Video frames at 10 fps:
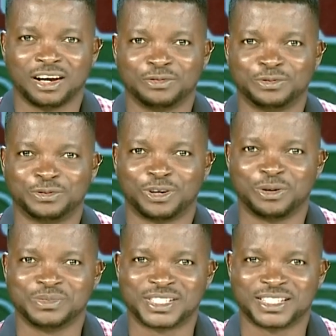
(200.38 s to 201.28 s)

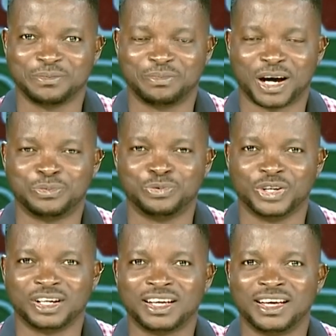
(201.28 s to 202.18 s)
from
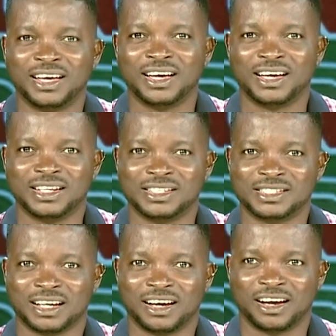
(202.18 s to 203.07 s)
Zimbabwe.
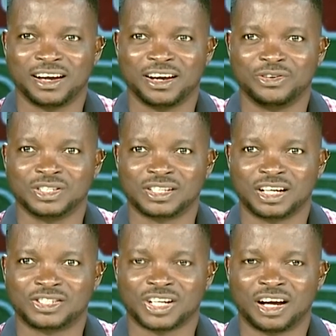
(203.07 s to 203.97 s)
He's a
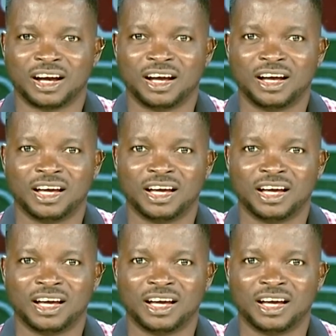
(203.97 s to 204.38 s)
researcher